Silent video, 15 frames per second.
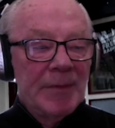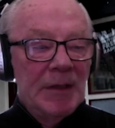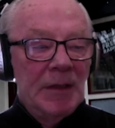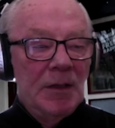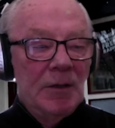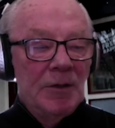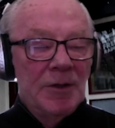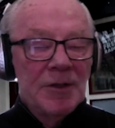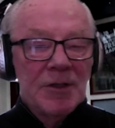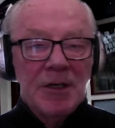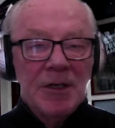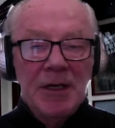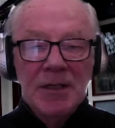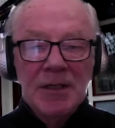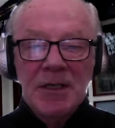here in the
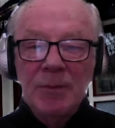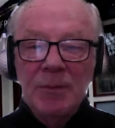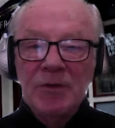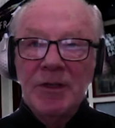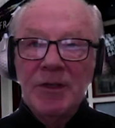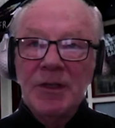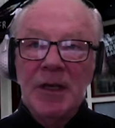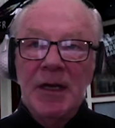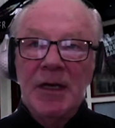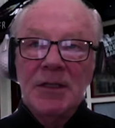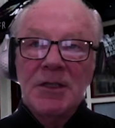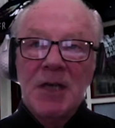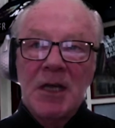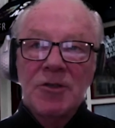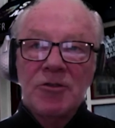city of somerville and
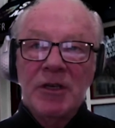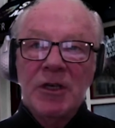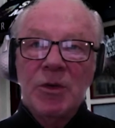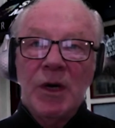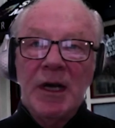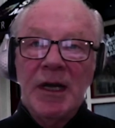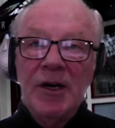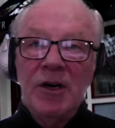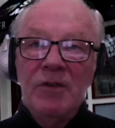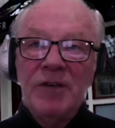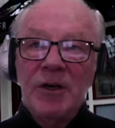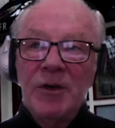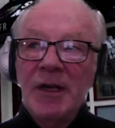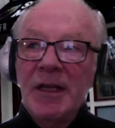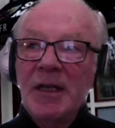it does require
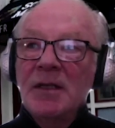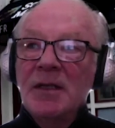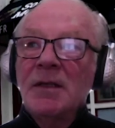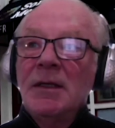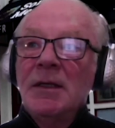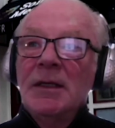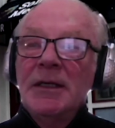voting